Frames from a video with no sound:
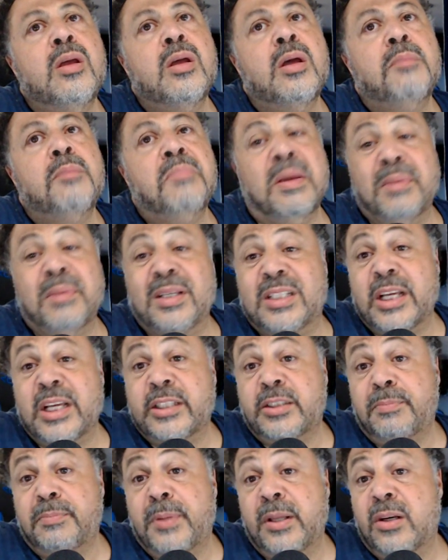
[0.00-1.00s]
Maybe
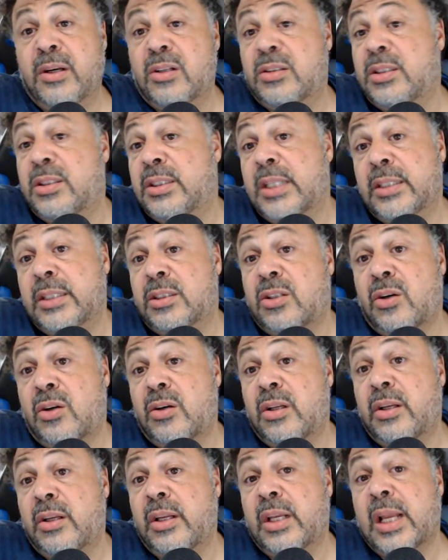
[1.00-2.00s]
Jason Peters is
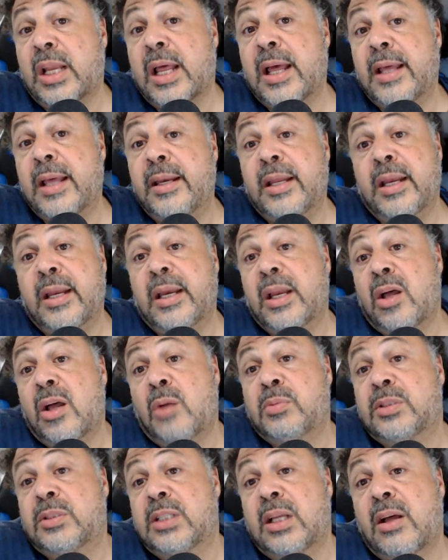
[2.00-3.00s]
inserted in the line and it
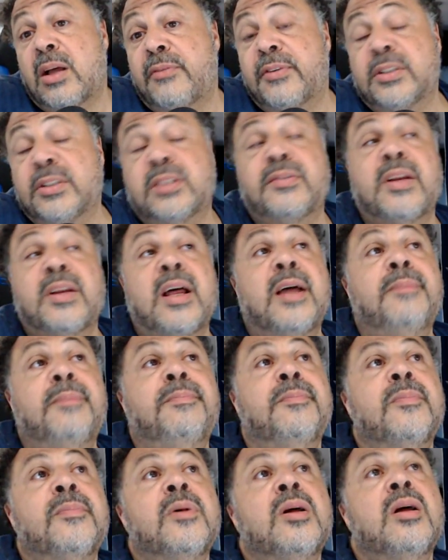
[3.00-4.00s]
helps the offensive line.
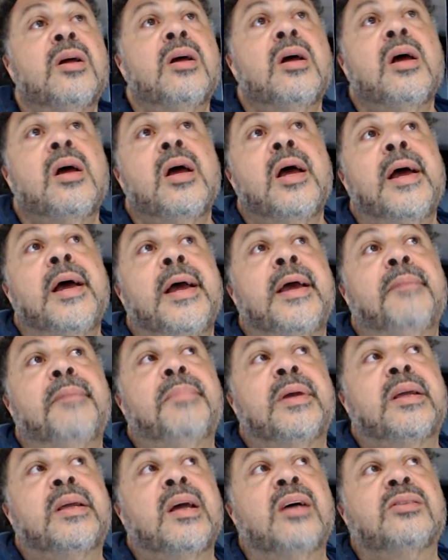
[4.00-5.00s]
And
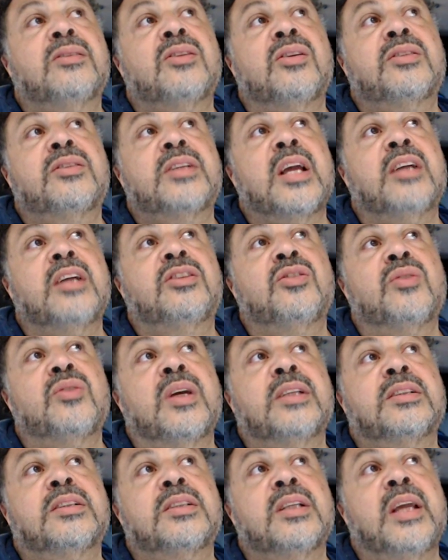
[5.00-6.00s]
because our schedule
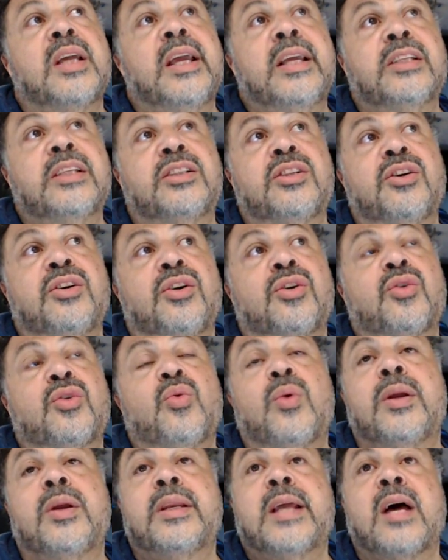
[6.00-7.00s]
gets easier
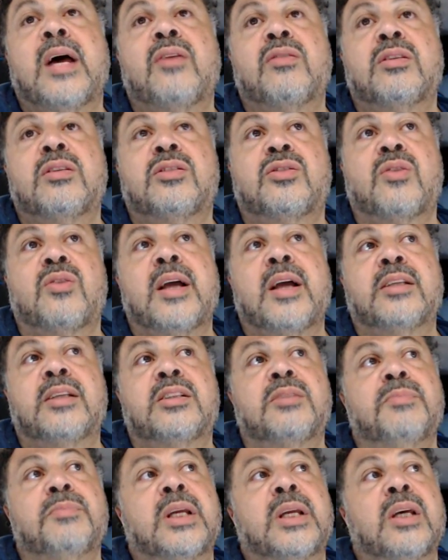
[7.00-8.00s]
going down the stretch
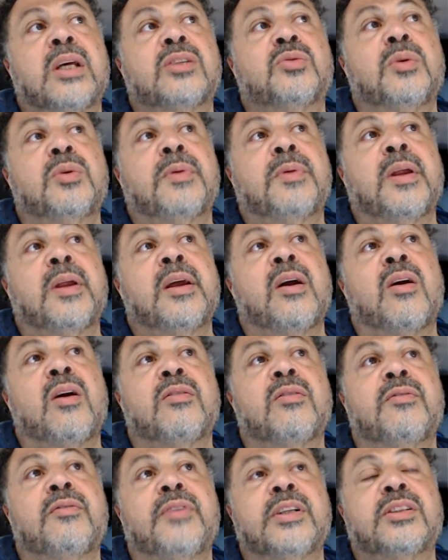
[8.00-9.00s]
and because we play our
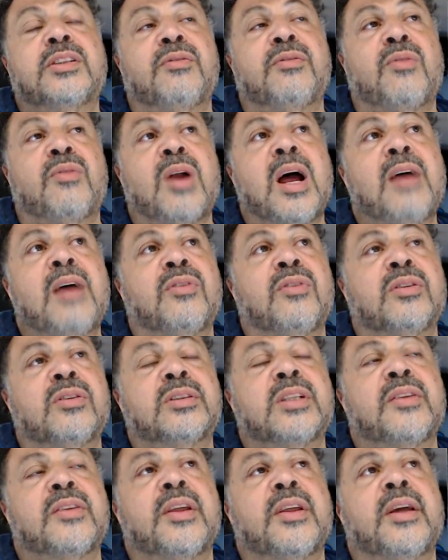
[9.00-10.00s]
division rivals
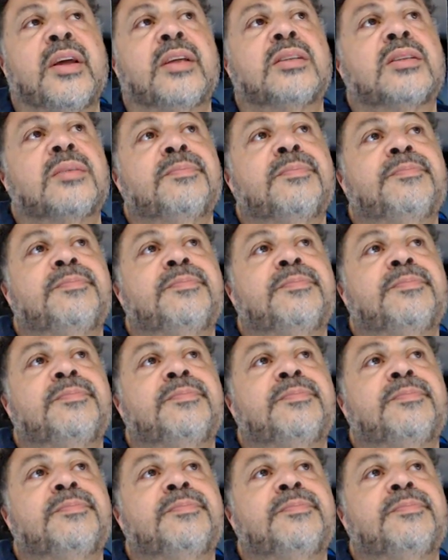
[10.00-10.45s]
and things,